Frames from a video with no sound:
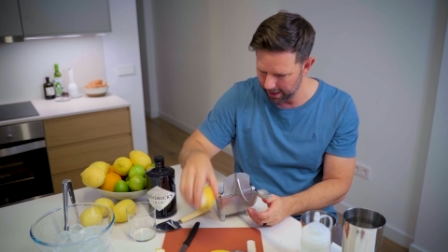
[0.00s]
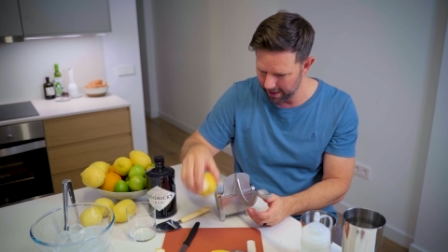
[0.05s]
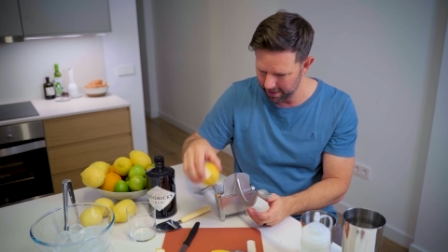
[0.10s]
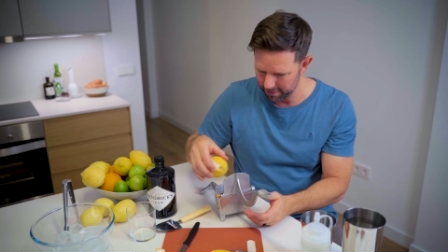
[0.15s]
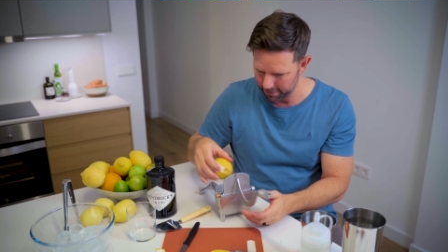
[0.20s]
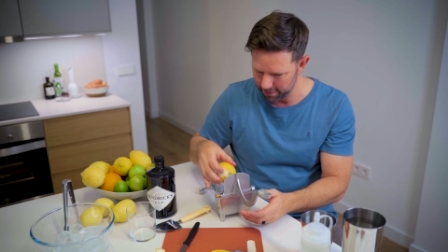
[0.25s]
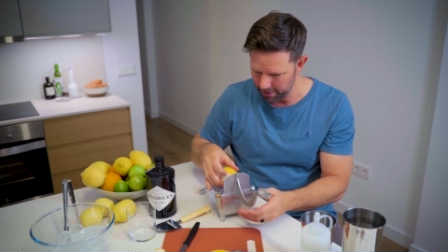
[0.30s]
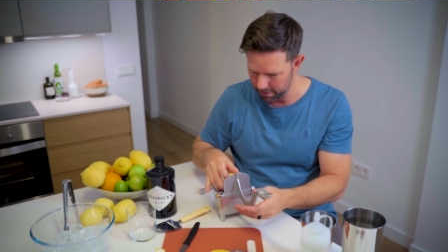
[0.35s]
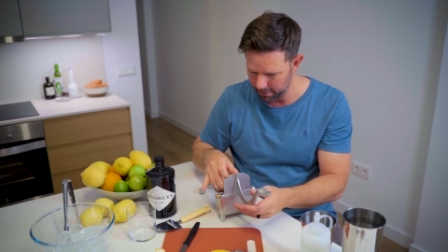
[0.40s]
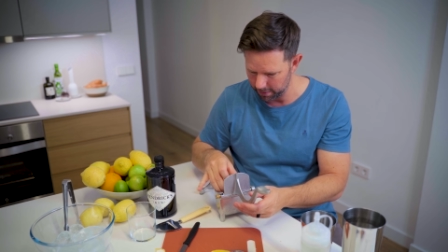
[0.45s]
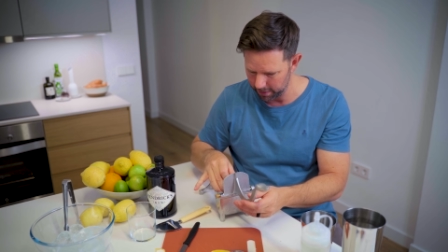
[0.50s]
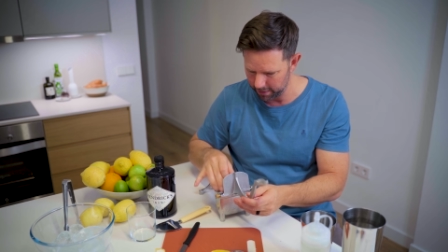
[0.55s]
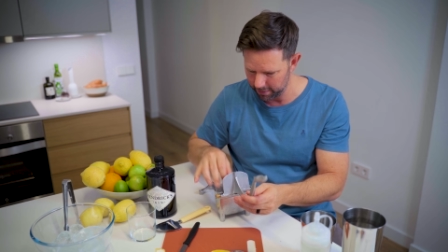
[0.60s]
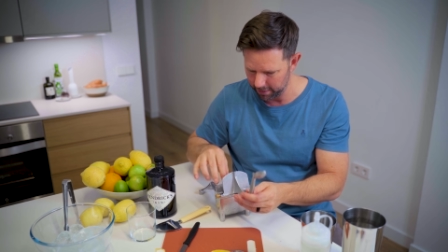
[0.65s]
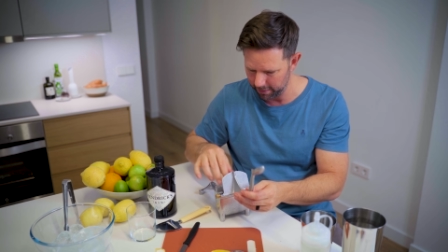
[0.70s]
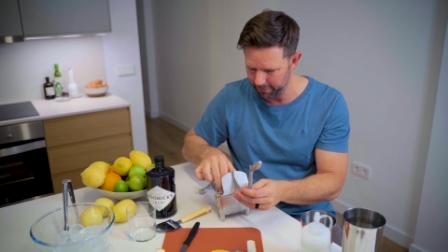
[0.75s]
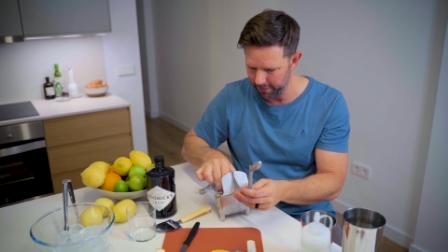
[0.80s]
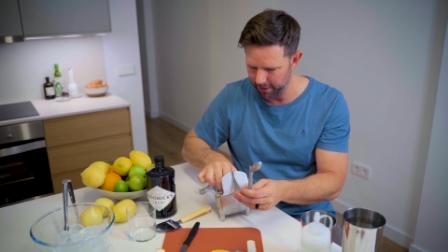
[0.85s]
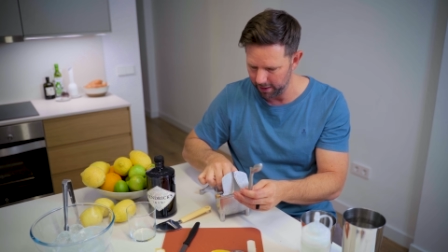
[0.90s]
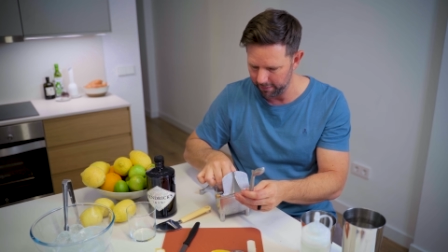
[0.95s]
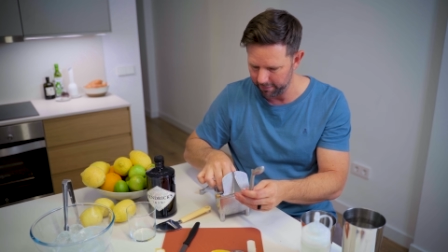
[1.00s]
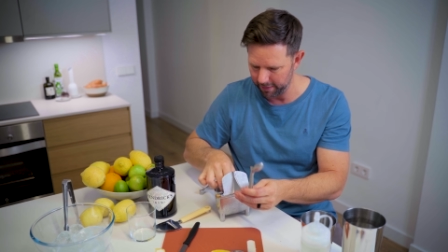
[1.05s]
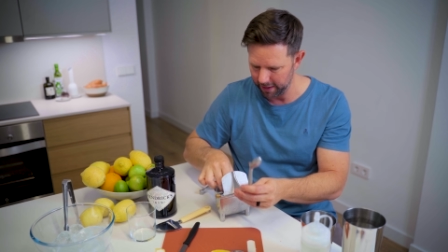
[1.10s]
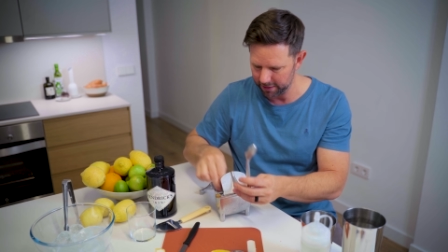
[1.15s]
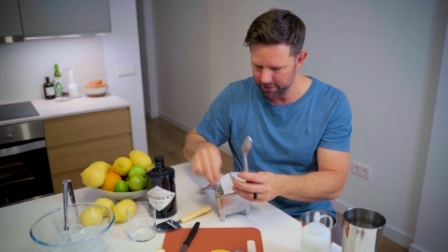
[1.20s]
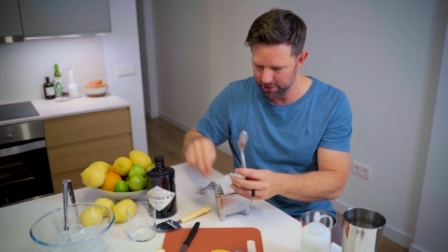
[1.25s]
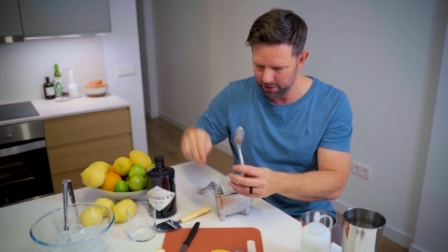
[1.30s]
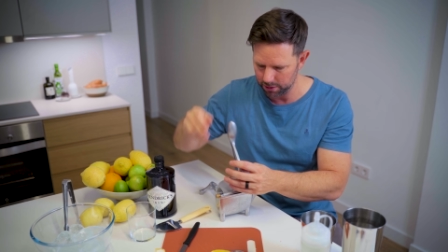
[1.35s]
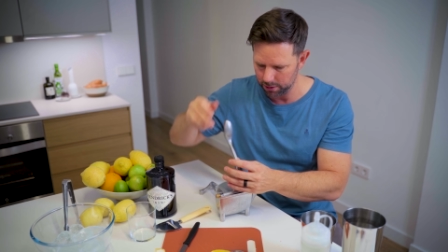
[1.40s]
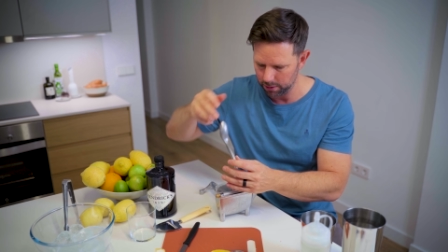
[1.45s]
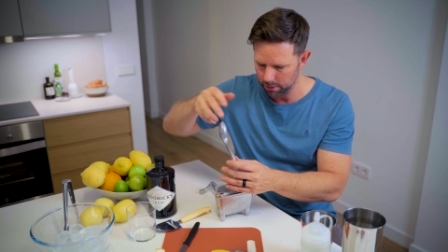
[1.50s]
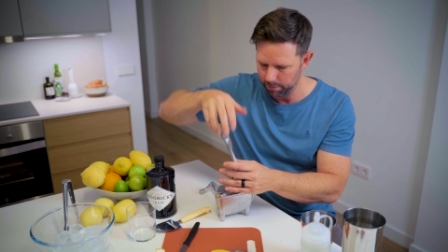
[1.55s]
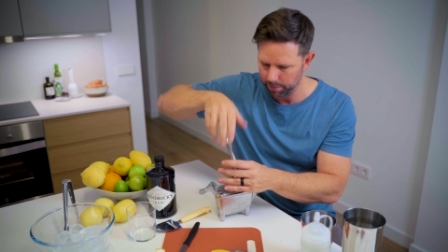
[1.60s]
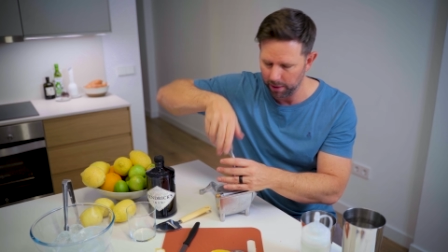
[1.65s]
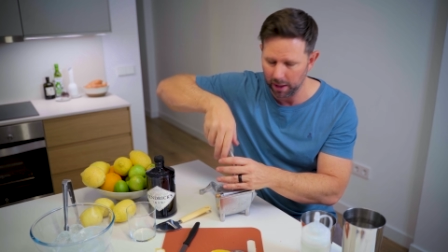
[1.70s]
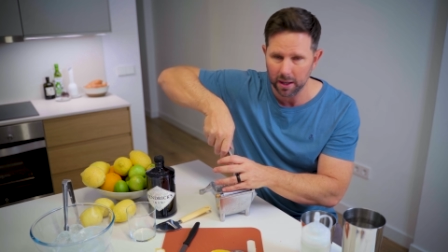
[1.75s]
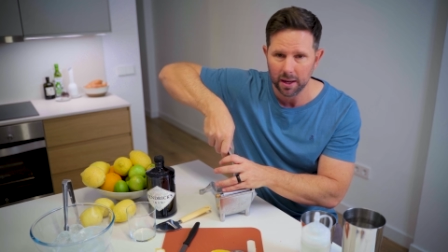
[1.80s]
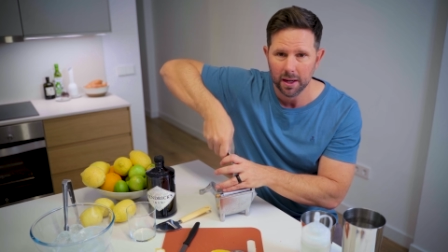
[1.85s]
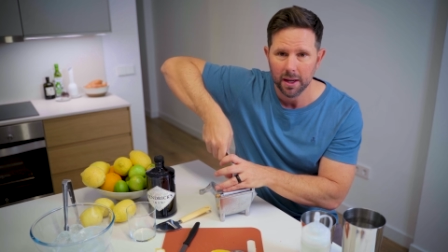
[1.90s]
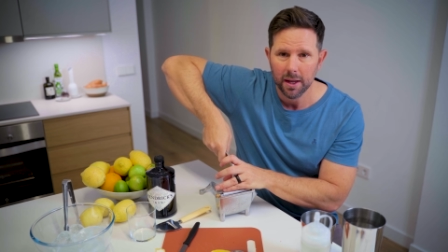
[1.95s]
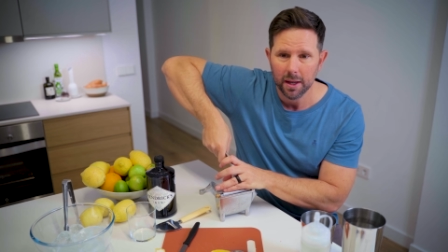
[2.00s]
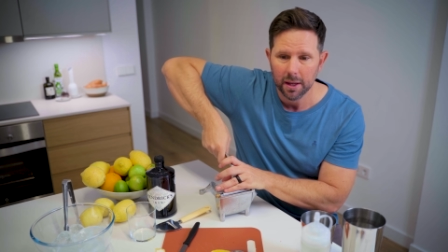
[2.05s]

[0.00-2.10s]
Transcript: I don't know if any of that's true, but